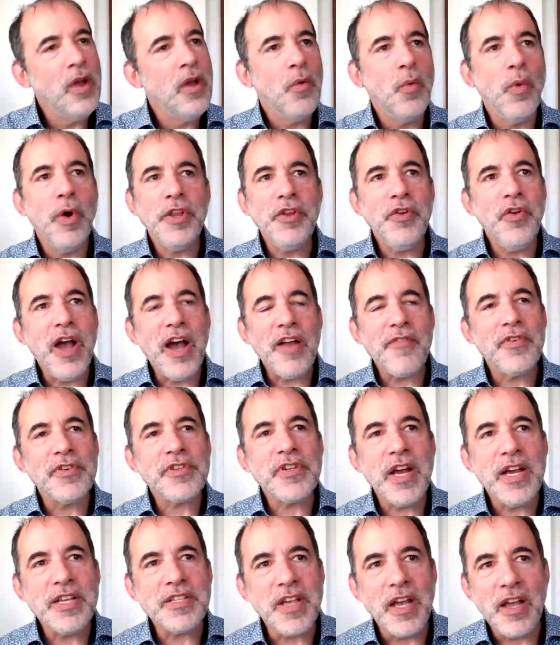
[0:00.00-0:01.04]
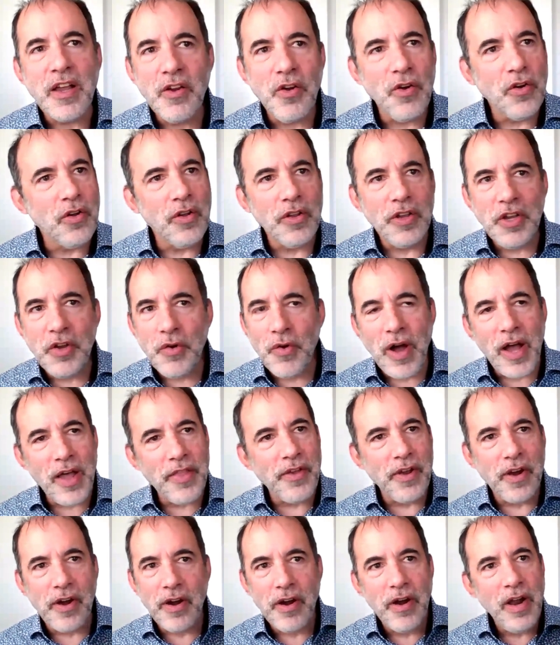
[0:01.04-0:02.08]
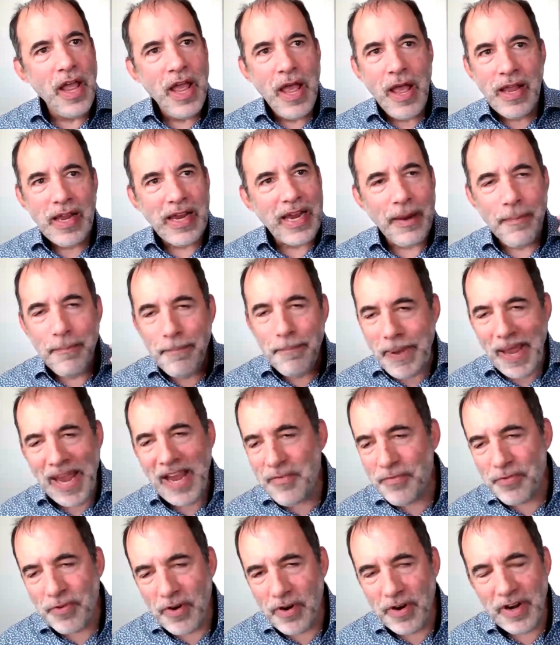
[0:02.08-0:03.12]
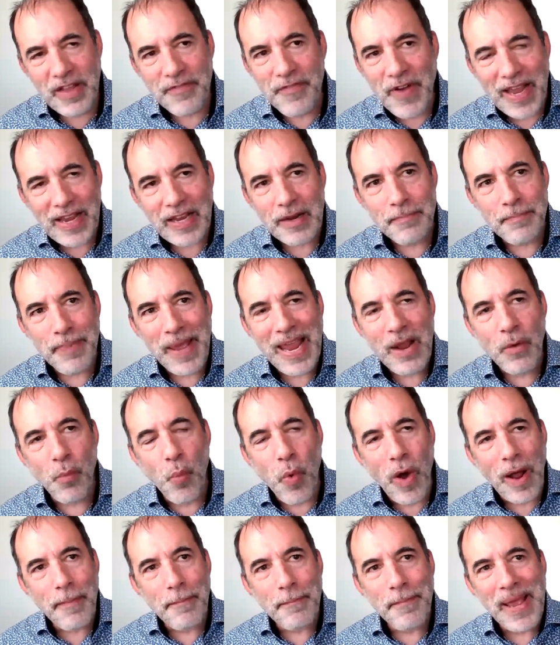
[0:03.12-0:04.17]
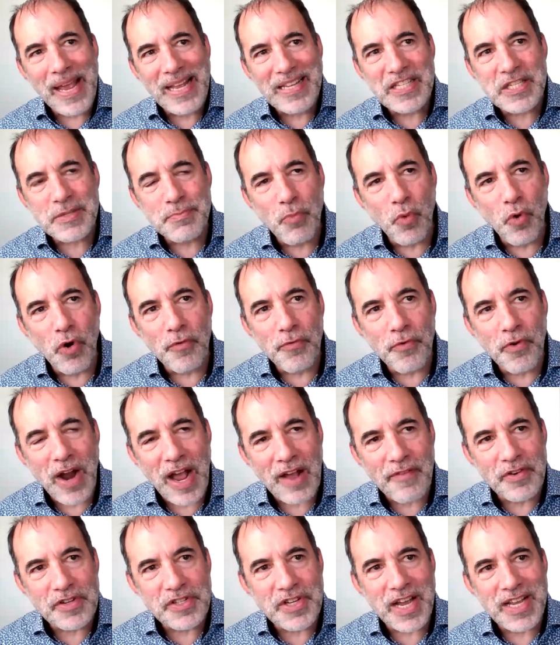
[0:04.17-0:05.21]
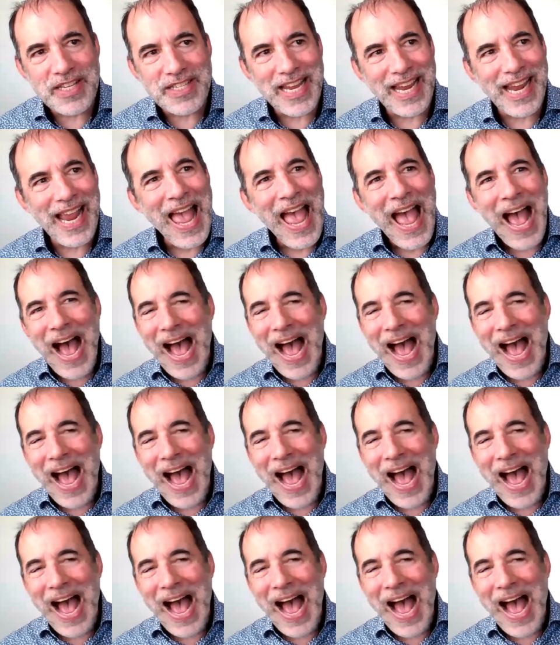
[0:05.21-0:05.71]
When you advertise on Google, you either can pay for, if I can pay 1 pence more for advertising,